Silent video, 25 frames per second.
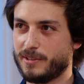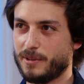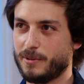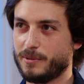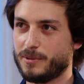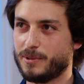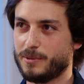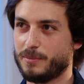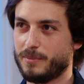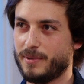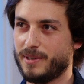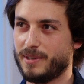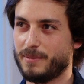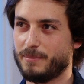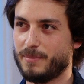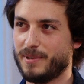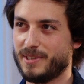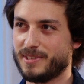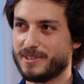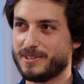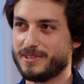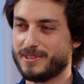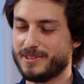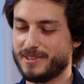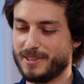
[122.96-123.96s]
out to my
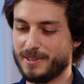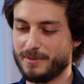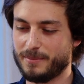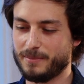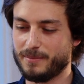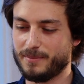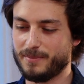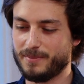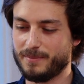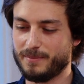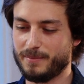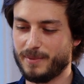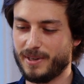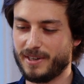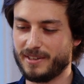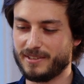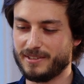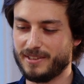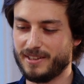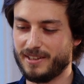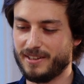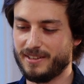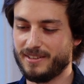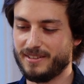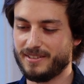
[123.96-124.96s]
BEX team back
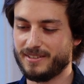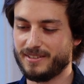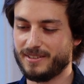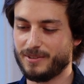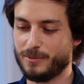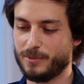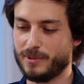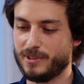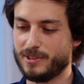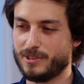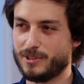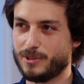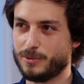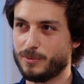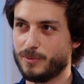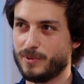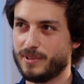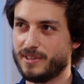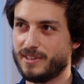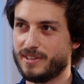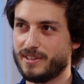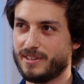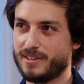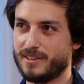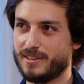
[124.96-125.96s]
then, which
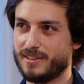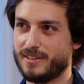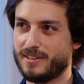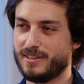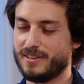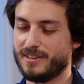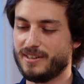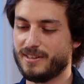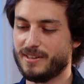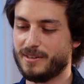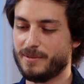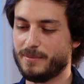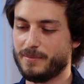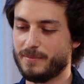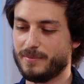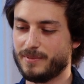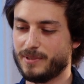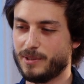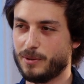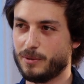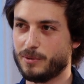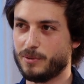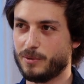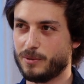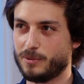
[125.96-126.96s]
were
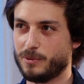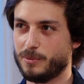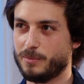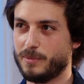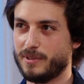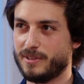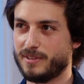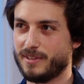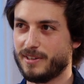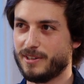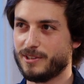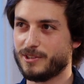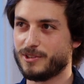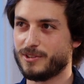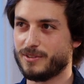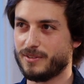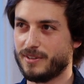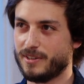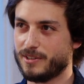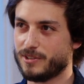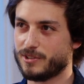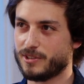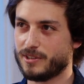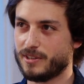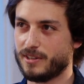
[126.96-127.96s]
Teodor Dumitraș,
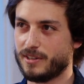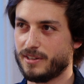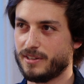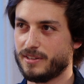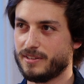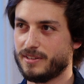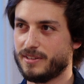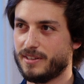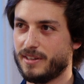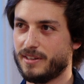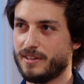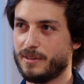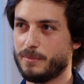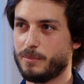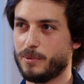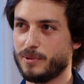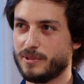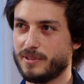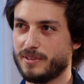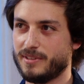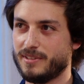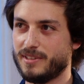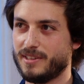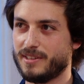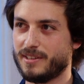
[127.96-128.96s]
Treasurer, Diana
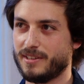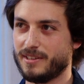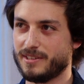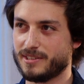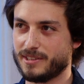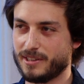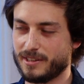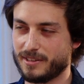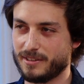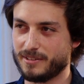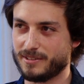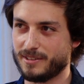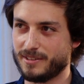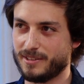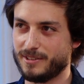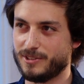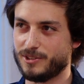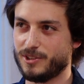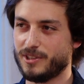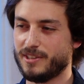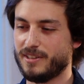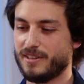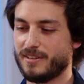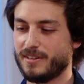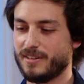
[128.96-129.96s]
Potrniche, Secretary
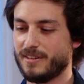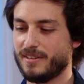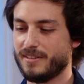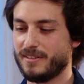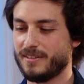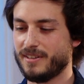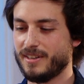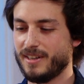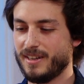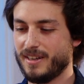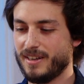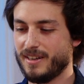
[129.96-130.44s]
General,